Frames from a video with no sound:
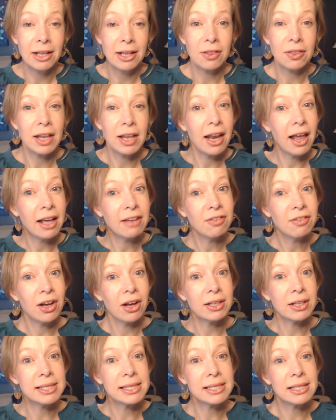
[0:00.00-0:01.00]
the
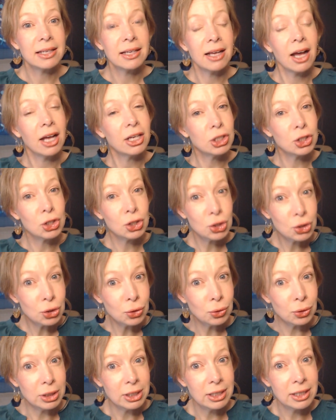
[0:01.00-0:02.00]
lifeguards
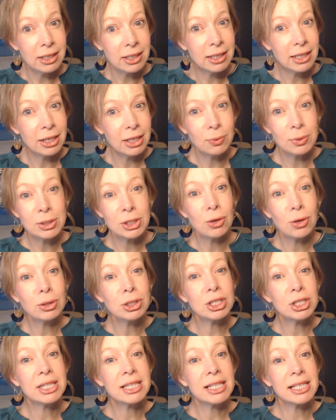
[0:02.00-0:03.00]
understood that it was not
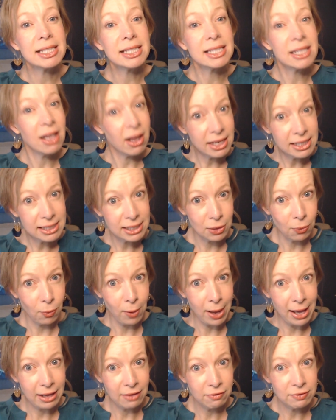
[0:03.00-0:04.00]
just the size of the
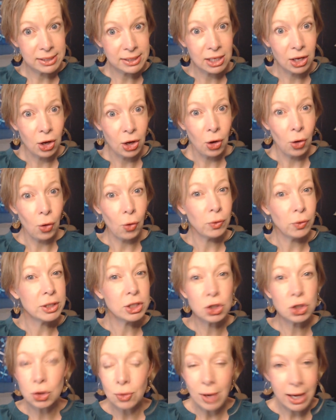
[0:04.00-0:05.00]
waves or the
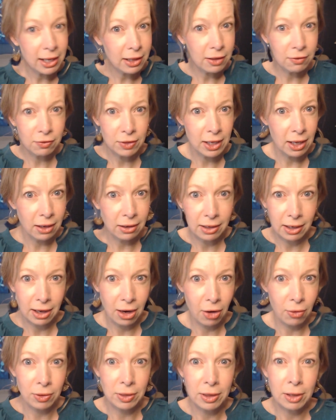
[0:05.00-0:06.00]
strength of the
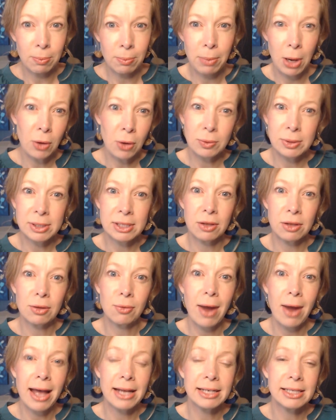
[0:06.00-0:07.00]
undercurrent that posed a
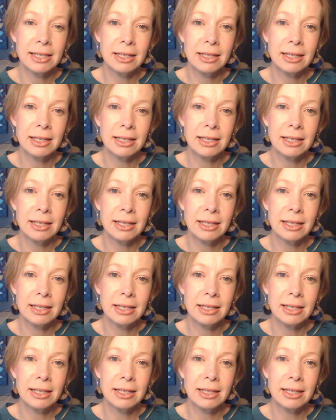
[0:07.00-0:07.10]
threat.